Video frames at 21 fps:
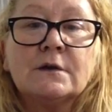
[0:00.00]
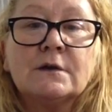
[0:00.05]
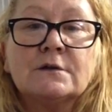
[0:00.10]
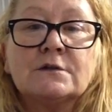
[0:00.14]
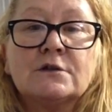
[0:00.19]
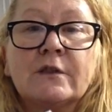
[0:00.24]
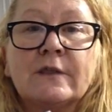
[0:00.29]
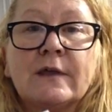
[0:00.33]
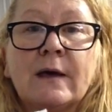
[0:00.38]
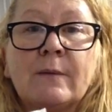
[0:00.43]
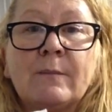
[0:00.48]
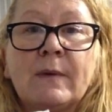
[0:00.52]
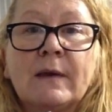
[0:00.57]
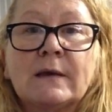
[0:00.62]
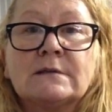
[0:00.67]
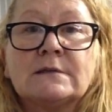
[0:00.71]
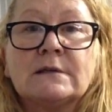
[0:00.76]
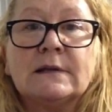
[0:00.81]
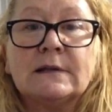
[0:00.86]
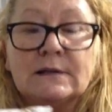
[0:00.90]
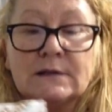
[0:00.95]
So that
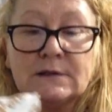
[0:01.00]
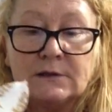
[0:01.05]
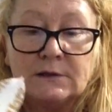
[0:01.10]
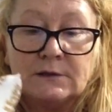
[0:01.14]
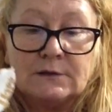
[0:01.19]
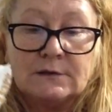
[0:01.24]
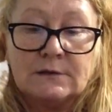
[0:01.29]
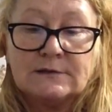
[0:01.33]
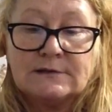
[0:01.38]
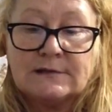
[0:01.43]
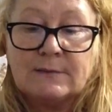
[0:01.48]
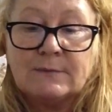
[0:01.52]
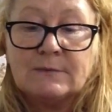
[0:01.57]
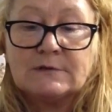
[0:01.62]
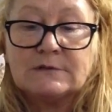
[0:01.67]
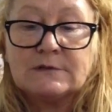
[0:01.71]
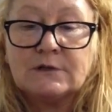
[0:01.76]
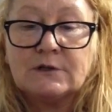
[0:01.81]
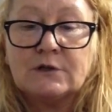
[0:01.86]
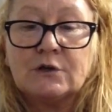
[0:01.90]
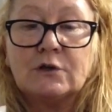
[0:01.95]
makes a little
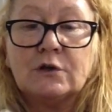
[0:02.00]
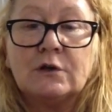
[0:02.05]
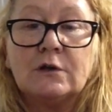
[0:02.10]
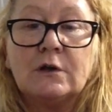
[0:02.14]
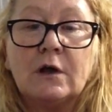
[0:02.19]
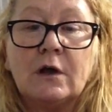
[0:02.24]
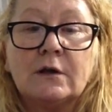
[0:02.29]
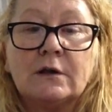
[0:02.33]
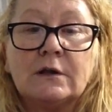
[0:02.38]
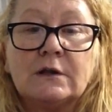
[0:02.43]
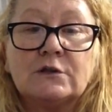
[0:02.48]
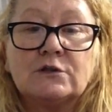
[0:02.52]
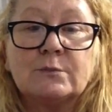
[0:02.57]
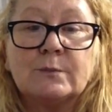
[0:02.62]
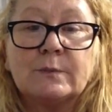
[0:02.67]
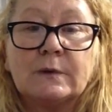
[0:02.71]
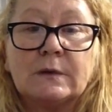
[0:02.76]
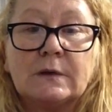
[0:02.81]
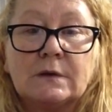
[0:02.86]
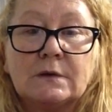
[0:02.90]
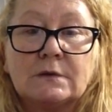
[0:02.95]
semicircle on each
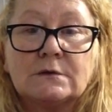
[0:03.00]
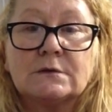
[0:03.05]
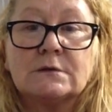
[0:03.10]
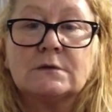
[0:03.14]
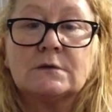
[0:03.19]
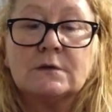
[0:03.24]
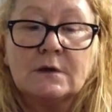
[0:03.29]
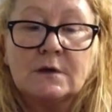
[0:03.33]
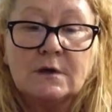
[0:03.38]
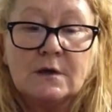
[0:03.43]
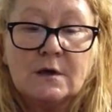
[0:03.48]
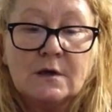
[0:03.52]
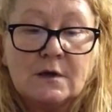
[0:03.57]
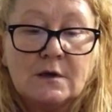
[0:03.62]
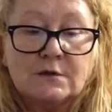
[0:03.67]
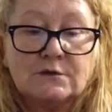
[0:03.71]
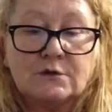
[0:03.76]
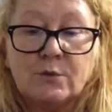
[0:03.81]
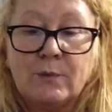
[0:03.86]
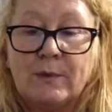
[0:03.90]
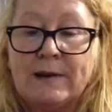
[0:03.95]
piece.
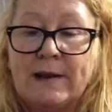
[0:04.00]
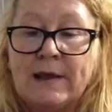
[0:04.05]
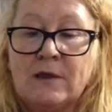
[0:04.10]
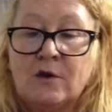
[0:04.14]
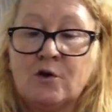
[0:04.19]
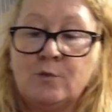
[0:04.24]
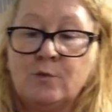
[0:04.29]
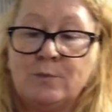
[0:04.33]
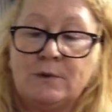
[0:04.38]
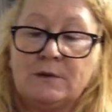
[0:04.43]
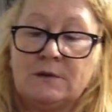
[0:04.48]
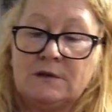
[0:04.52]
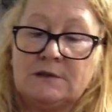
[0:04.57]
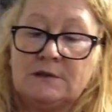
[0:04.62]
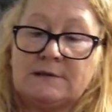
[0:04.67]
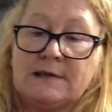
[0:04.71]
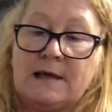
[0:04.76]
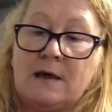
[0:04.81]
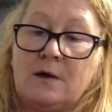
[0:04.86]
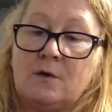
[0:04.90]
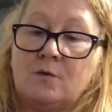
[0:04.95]
So when I open
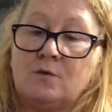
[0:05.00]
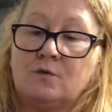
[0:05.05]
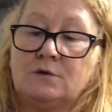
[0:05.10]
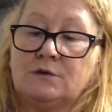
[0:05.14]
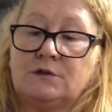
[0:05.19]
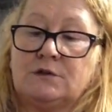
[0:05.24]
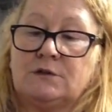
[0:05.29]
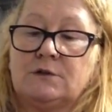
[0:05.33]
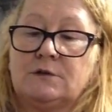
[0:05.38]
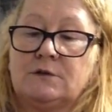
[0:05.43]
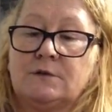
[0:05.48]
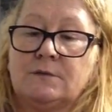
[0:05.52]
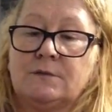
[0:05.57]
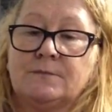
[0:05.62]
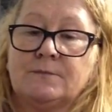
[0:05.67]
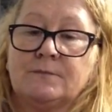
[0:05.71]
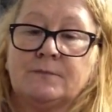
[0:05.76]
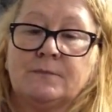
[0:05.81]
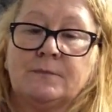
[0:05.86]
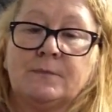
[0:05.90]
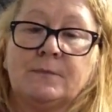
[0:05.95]
this out,
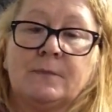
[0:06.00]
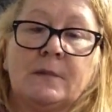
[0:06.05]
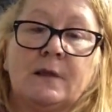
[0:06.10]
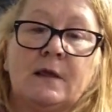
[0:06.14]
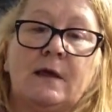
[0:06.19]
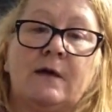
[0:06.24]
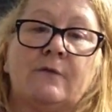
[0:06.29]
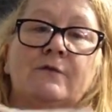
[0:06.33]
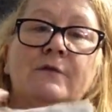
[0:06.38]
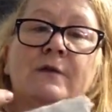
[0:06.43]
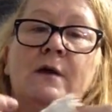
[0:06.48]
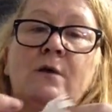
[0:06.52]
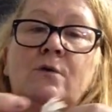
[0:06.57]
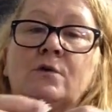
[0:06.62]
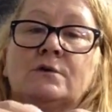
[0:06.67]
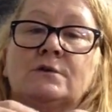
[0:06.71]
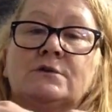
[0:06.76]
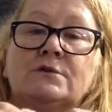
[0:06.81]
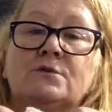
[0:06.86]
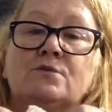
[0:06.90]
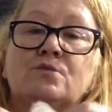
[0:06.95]
I've now
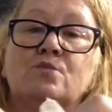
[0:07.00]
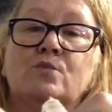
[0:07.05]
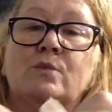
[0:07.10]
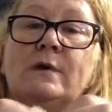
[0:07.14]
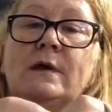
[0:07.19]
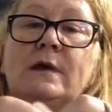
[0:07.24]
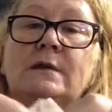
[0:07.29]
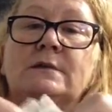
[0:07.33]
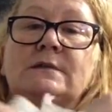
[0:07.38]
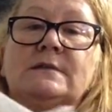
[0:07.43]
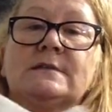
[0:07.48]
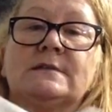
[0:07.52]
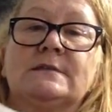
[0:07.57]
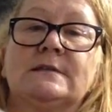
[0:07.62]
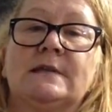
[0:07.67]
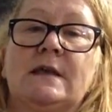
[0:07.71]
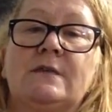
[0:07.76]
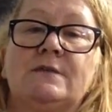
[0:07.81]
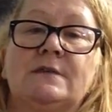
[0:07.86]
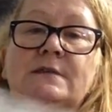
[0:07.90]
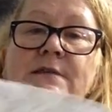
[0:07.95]
got somewhere to
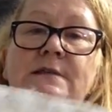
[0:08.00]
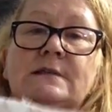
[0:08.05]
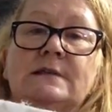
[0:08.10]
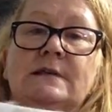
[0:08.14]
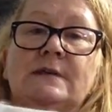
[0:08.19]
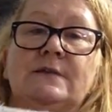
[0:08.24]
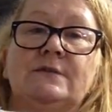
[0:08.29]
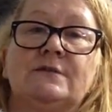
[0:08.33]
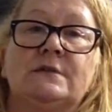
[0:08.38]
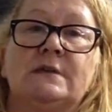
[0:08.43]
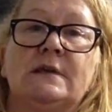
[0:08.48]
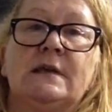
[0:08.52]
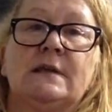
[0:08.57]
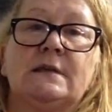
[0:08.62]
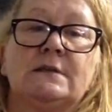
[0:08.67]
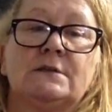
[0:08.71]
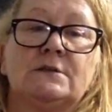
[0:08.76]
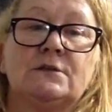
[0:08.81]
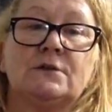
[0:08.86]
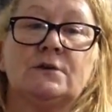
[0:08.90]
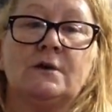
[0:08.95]
set the sleeves
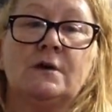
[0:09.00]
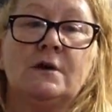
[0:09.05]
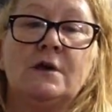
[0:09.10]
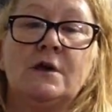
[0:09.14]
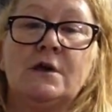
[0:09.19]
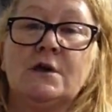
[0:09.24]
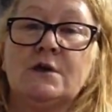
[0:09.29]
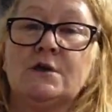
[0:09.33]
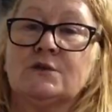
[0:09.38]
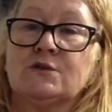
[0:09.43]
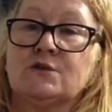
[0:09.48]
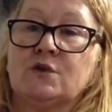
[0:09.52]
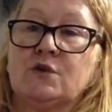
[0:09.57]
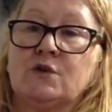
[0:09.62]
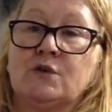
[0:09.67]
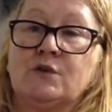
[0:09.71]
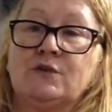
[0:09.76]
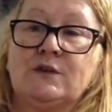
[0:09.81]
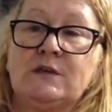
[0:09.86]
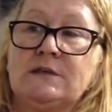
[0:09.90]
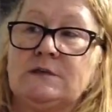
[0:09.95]
into.
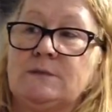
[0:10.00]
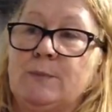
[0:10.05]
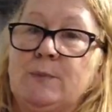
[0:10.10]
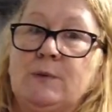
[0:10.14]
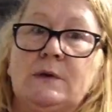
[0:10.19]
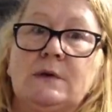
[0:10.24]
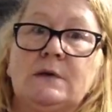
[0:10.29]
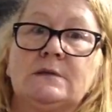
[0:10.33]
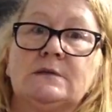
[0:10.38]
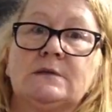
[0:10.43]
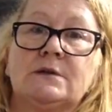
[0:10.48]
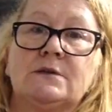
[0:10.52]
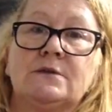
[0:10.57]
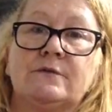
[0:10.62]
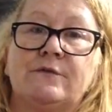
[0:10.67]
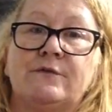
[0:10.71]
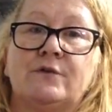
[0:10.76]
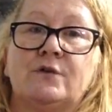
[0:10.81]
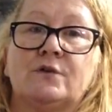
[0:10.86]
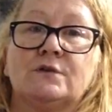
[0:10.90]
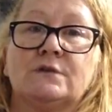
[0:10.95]
So this piece at the
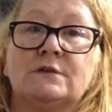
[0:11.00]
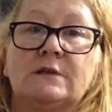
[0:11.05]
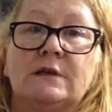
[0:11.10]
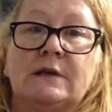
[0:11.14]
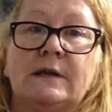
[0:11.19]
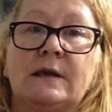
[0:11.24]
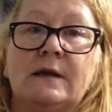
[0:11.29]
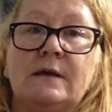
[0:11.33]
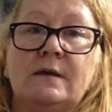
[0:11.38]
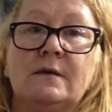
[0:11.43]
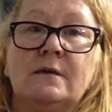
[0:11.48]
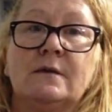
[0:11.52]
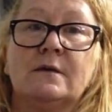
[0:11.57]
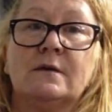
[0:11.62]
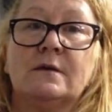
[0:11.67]
front here